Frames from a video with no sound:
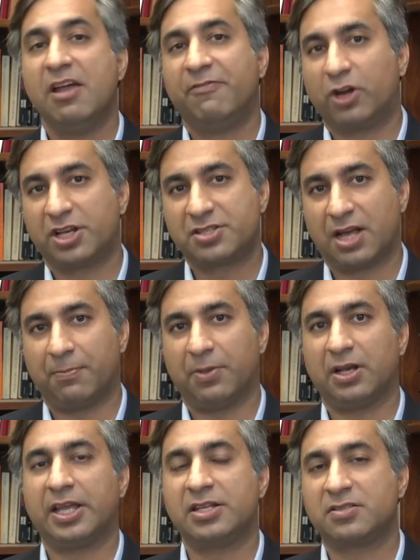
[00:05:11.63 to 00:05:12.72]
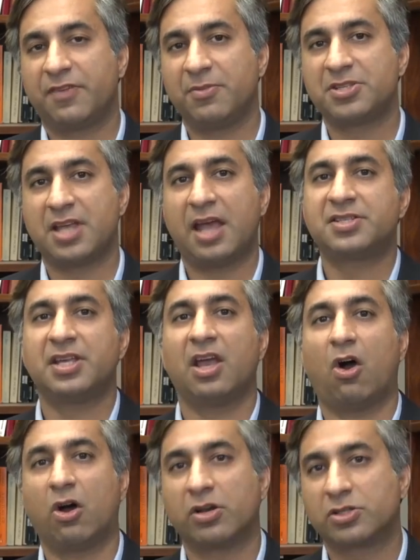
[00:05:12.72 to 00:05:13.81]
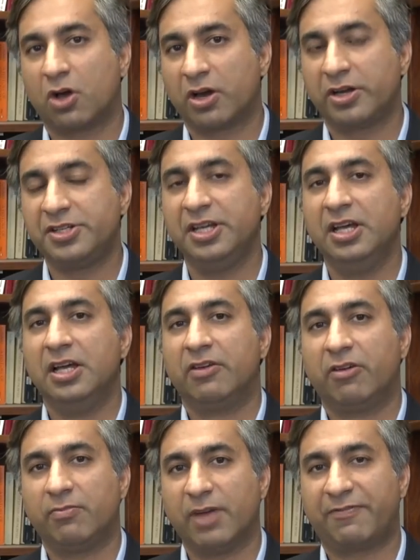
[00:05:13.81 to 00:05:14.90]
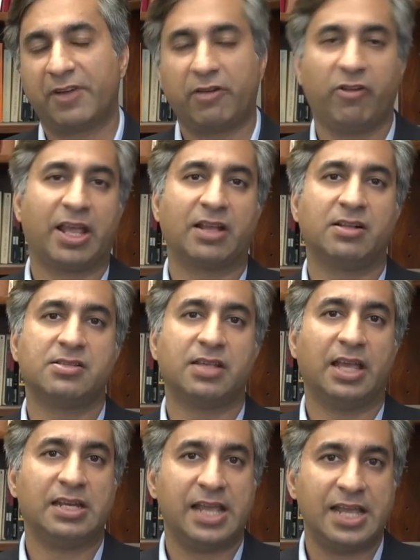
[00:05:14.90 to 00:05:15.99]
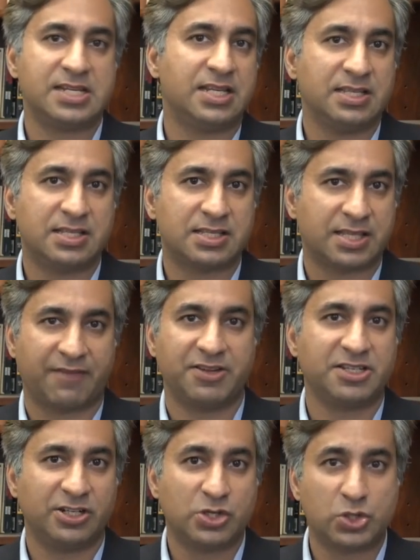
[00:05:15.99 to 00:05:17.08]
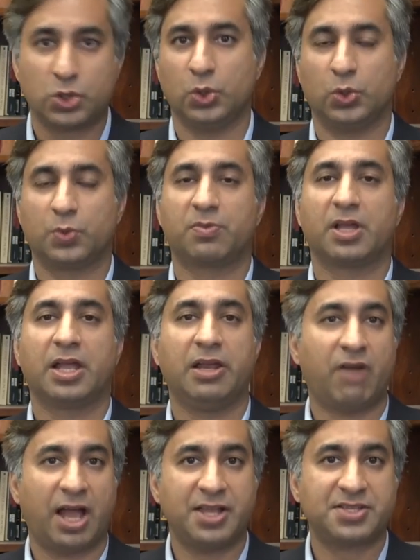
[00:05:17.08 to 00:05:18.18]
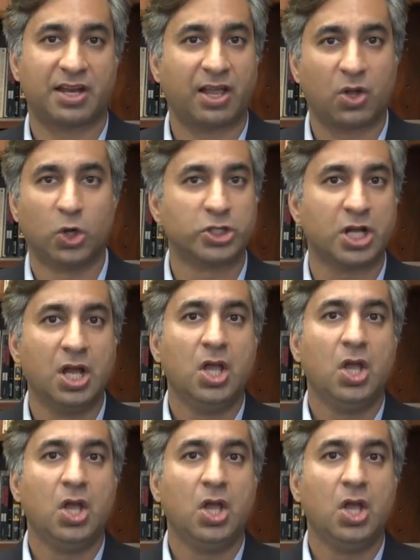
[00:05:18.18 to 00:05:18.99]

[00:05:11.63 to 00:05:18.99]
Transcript: For example, in his famous essay On Authority, written by Frederick Engels in 1872, he writes, and I quote,